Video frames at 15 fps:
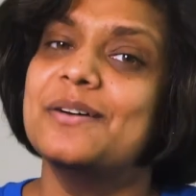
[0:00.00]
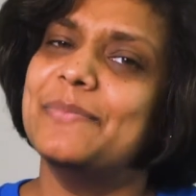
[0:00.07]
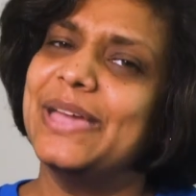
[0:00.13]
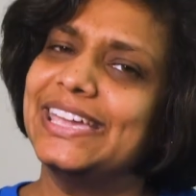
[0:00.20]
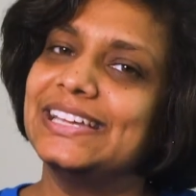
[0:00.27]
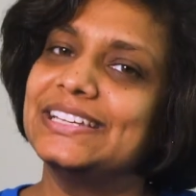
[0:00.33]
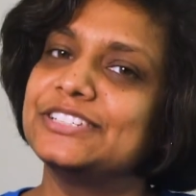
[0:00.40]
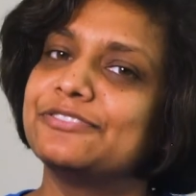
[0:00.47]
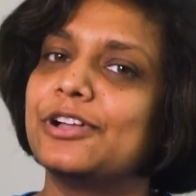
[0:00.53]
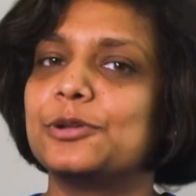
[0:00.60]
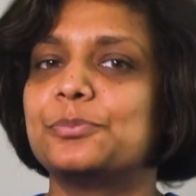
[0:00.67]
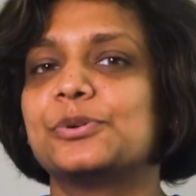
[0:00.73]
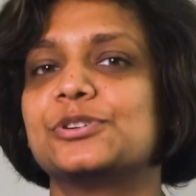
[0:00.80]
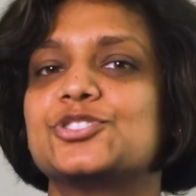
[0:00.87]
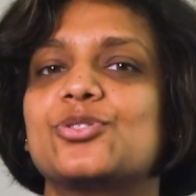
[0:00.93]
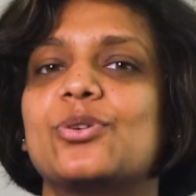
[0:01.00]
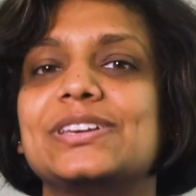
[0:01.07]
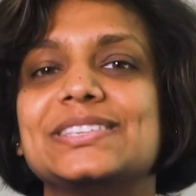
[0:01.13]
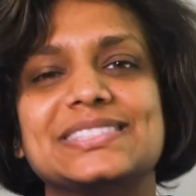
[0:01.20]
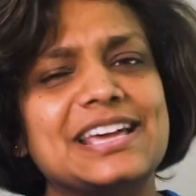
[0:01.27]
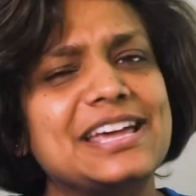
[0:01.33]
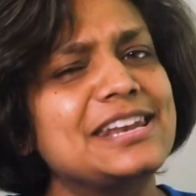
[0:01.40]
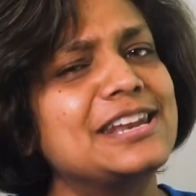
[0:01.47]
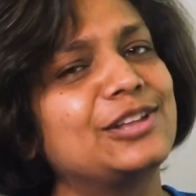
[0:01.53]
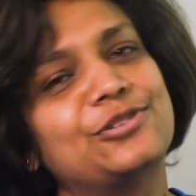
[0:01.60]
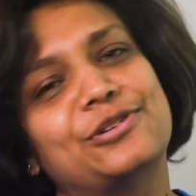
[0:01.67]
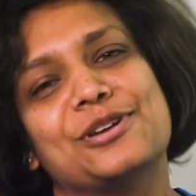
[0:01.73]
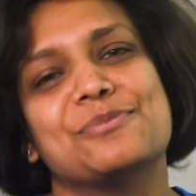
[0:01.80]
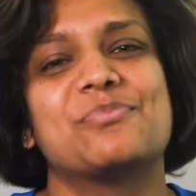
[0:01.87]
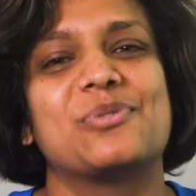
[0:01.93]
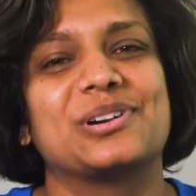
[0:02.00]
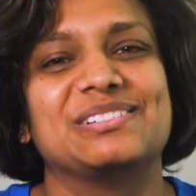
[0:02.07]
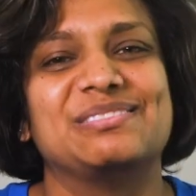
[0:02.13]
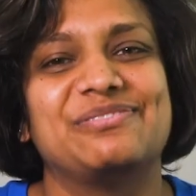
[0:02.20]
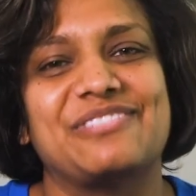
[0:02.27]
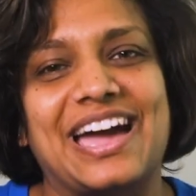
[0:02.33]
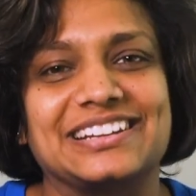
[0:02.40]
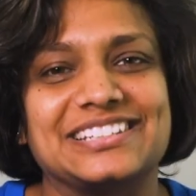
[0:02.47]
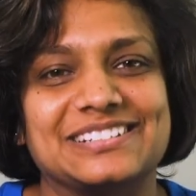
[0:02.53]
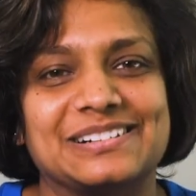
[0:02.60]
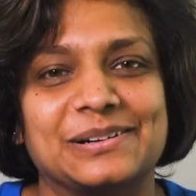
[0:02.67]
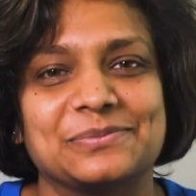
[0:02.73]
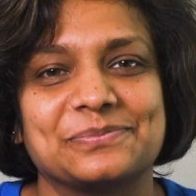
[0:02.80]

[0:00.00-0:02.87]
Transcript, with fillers: making developer choice another important factor.